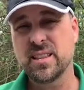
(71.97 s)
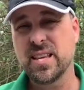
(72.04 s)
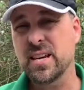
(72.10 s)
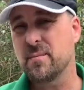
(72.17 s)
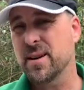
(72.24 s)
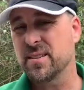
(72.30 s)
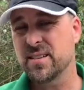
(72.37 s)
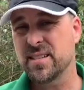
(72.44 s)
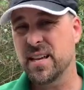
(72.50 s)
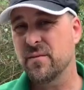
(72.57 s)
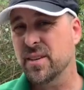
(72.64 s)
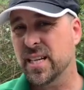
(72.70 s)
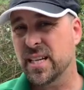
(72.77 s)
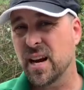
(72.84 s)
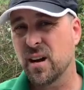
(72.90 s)
think about
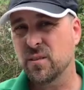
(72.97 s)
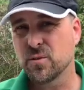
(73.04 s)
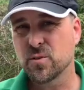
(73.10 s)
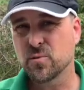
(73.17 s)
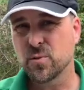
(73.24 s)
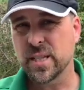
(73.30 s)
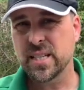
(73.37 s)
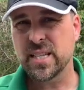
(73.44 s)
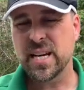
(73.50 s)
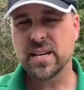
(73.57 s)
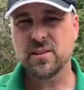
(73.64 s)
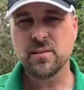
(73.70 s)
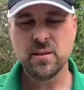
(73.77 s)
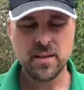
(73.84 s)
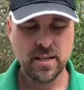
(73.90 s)
$70
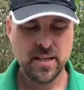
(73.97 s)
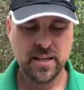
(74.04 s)
retail.